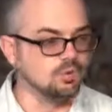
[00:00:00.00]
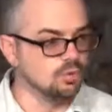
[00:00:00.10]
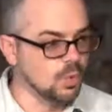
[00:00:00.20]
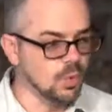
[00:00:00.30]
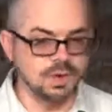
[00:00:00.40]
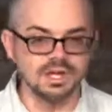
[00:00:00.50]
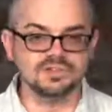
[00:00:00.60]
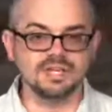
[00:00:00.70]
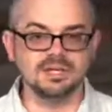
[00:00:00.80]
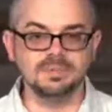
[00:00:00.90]
War
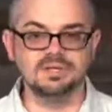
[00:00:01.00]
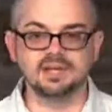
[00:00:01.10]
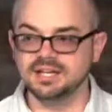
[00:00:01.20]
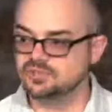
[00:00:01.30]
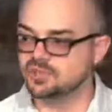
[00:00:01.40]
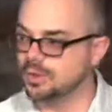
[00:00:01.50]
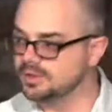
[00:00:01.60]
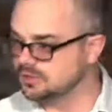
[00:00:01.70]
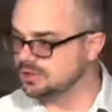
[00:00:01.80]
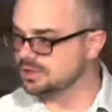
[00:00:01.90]
is going to be done. He's
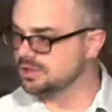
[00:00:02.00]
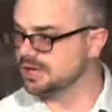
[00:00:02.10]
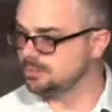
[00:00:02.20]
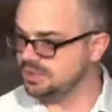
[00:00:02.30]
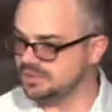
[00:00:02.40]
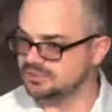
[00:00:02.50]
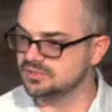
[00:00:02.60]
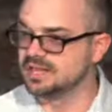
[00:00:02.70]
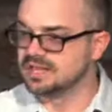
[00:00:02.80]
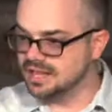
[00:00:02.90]
going to declare peace.
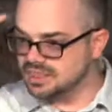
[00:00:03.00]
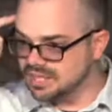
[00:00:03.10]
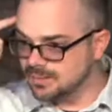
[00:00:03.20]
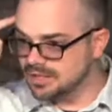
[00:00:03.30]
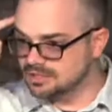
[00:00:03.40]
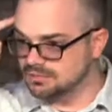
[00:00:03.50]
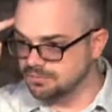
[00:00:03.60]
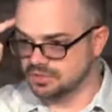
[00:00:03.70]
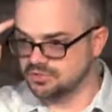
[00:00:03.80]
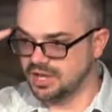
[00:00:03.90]
Now think about this
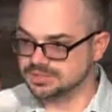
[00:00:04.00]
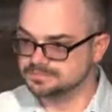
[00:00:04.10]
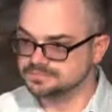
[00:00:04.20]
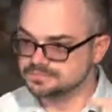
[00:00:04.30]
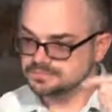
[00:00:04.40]
for a second.